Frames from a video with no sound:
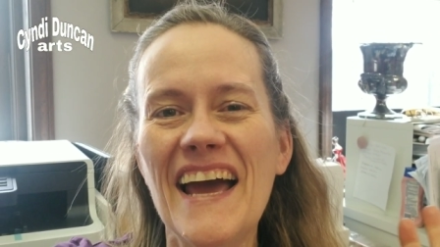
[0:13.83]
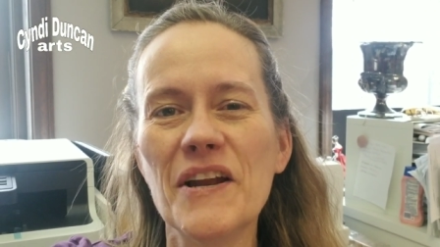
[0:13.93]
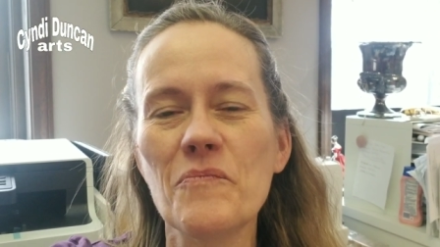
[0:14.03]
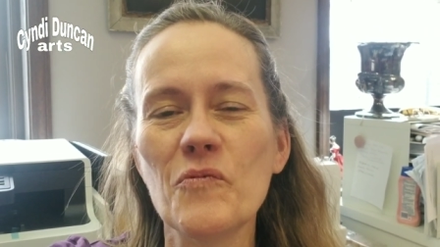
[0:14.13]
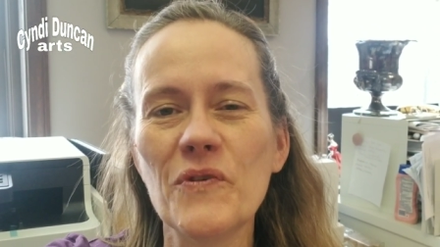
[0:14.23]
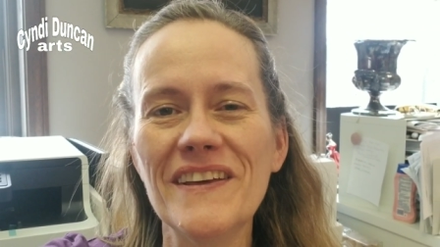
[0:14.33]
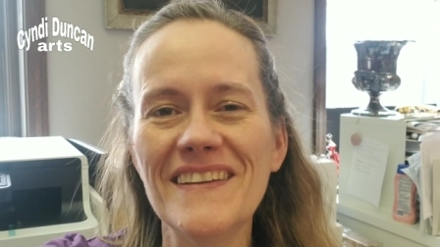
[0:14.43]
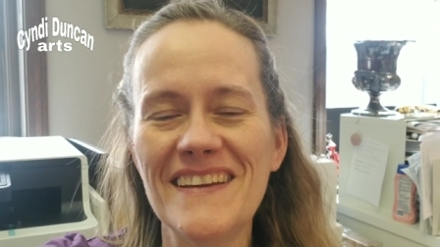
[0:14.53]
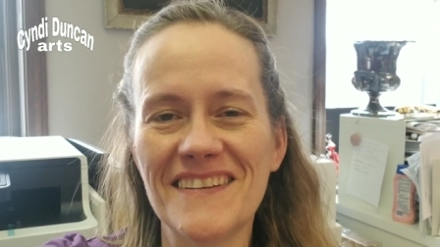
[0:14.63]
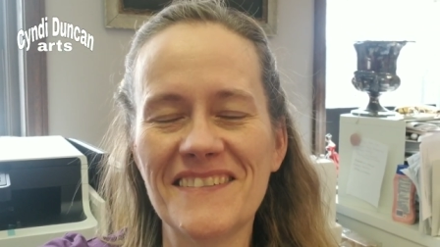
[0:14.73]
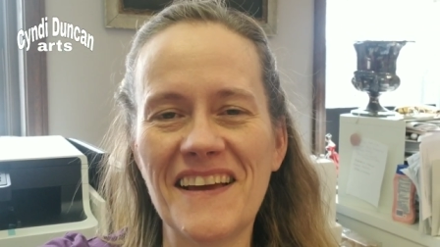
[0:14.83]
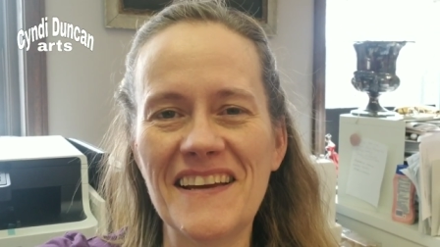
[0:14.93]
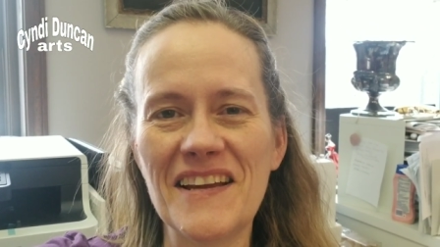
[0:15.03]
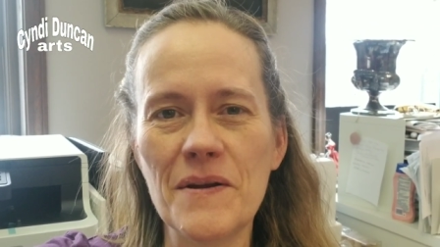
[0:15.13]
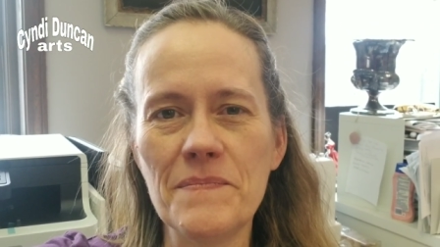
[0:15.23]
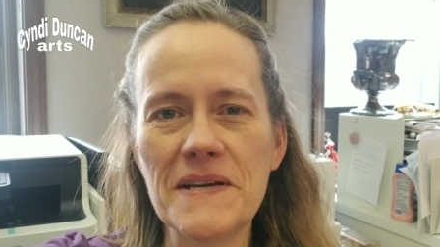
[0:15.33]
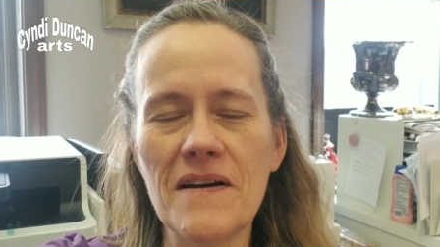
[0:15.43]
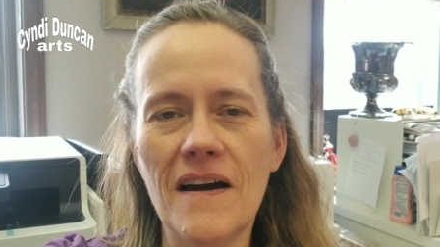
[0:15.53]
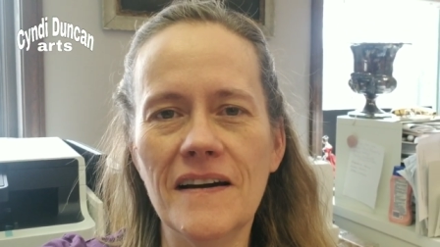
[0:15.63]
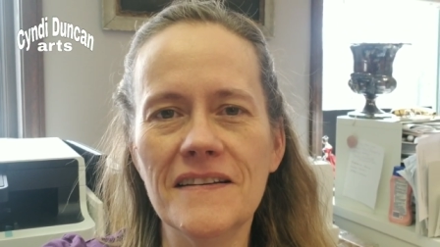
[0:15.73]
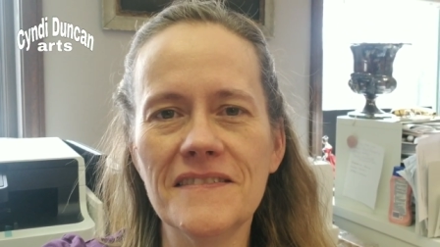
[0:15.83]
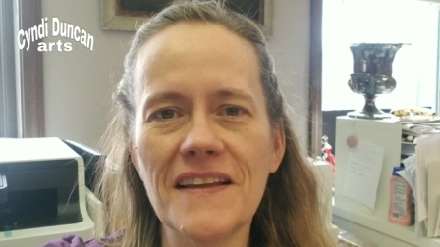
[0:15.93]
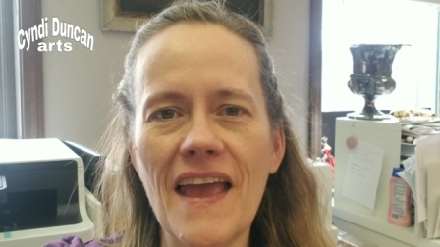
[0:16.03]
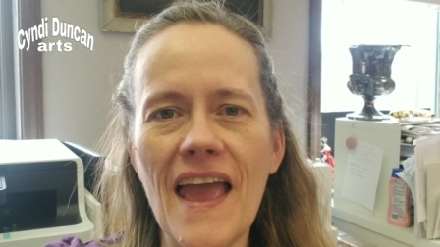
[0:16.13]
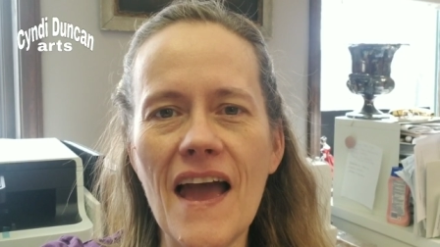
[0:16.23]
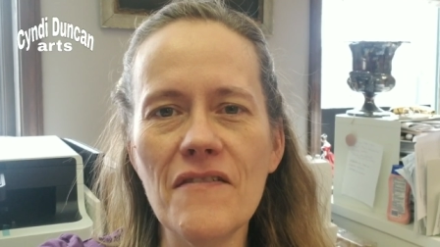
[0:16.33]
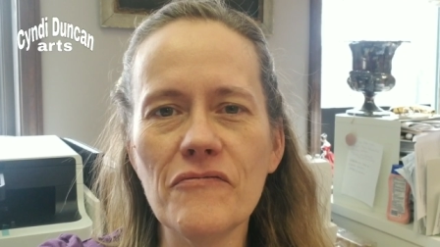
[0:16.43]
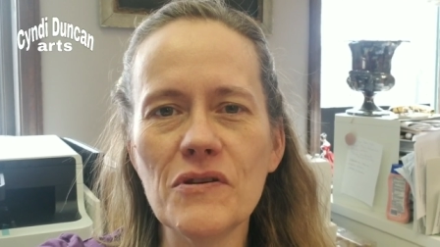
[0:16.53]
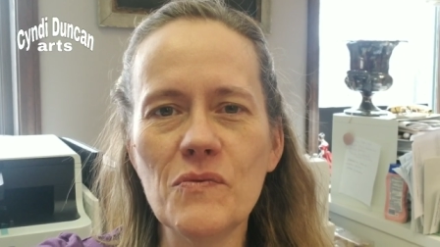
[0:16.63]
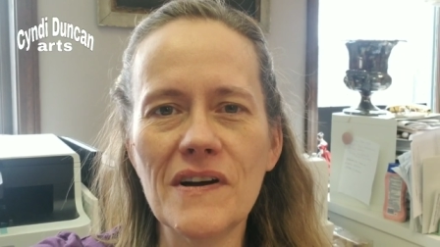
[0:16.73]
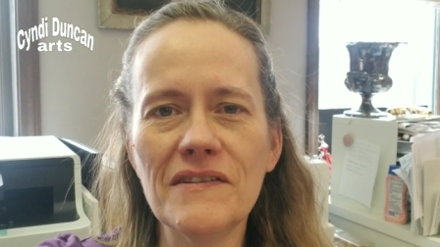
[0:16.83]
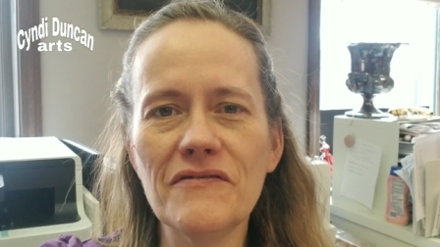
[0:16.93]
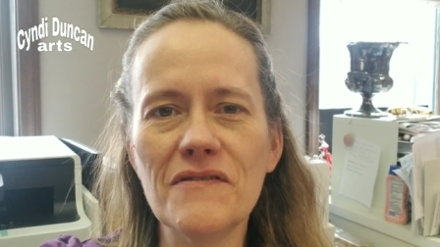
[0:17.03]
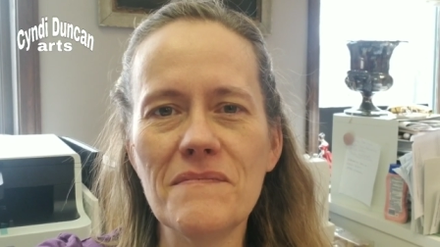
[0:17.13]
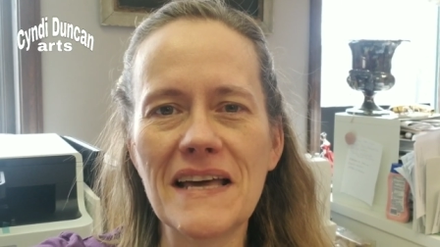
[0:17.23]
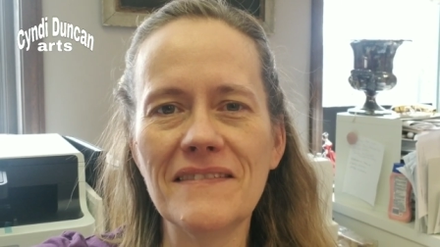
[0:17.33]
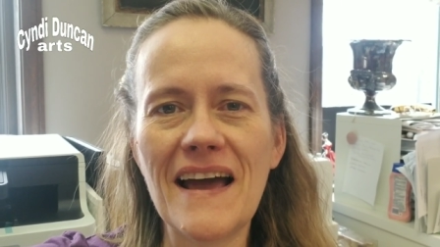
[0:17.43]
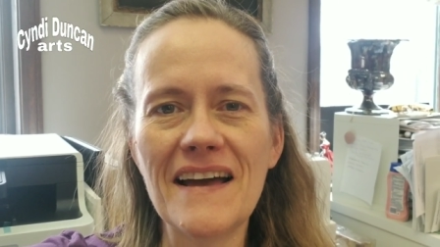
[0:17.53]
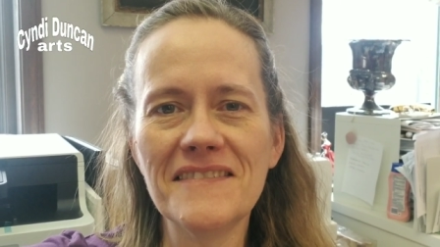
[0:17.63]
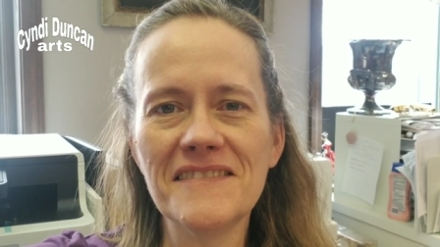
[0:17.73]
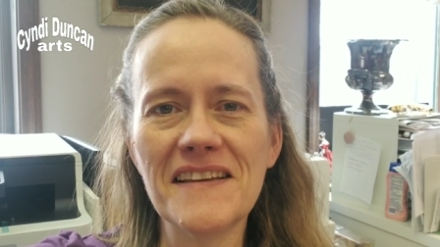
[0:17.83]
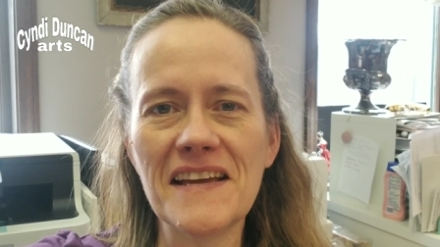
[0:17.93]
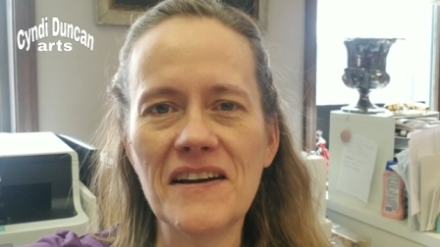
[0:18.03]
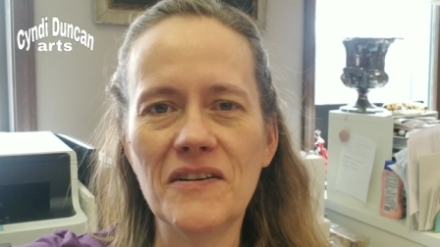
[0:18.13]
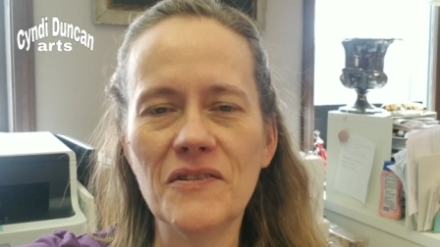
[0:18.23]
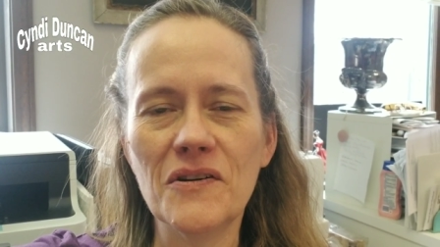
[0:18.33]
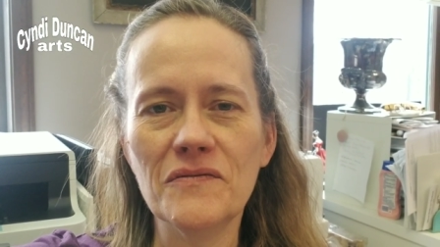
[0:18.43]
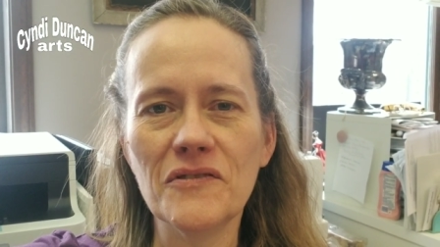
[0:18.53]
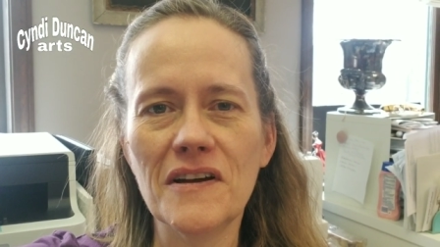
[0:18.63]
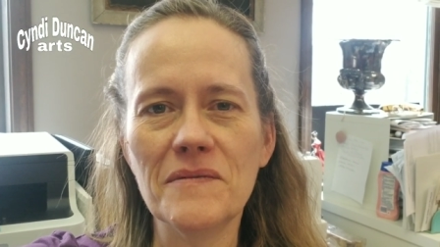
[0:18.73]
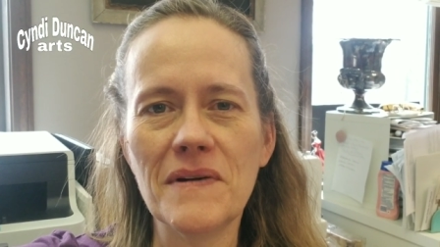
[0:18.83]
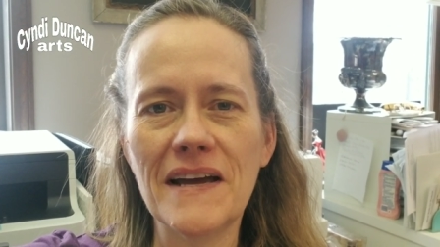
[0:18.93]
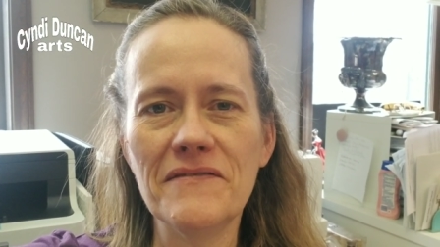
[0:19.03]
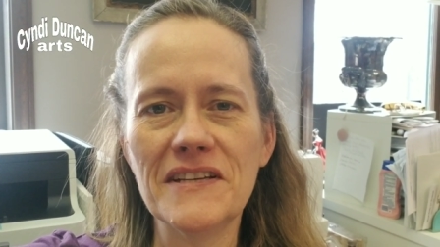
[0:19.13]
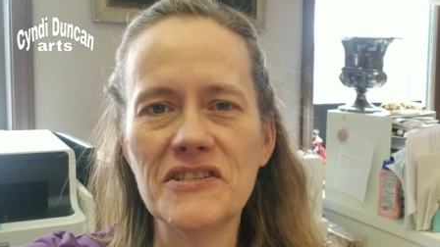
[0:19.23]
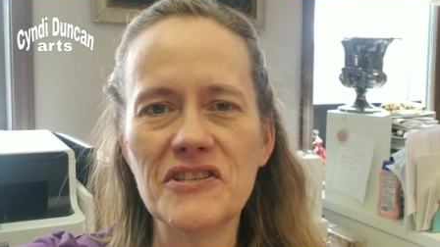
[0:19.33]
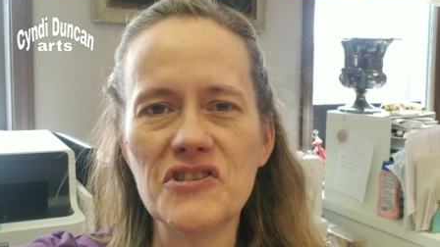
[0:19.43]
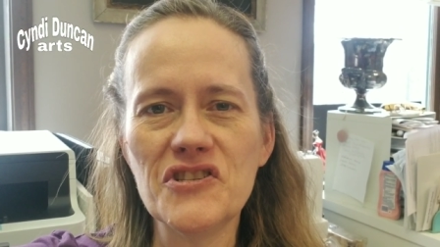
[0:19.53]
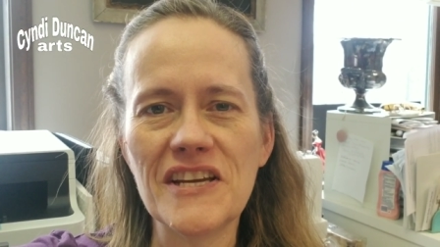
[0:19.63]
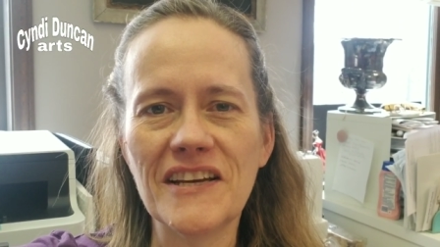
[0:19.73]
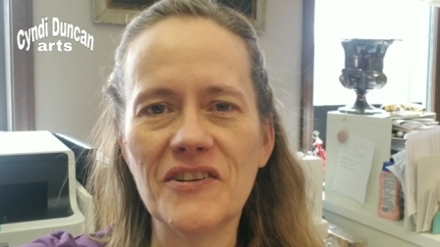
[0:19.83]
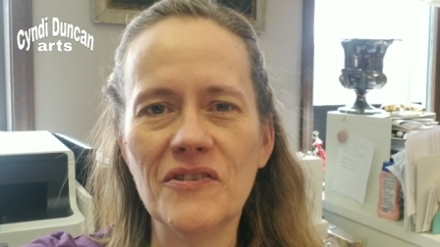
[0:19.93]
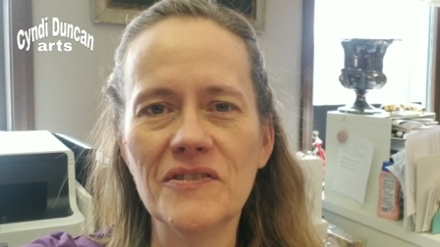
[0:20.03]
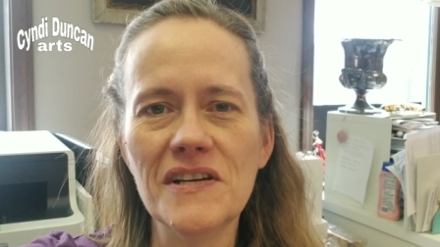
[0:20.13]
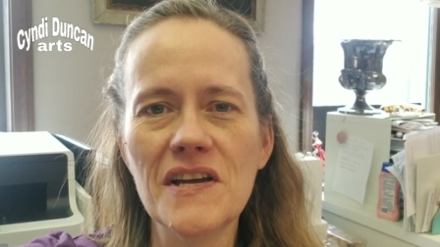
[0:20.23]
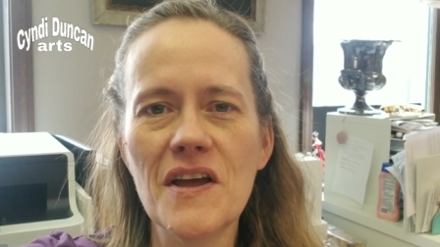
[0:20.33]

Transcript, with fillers: And I'm really excited because everyone from my last sale over on my vintage channel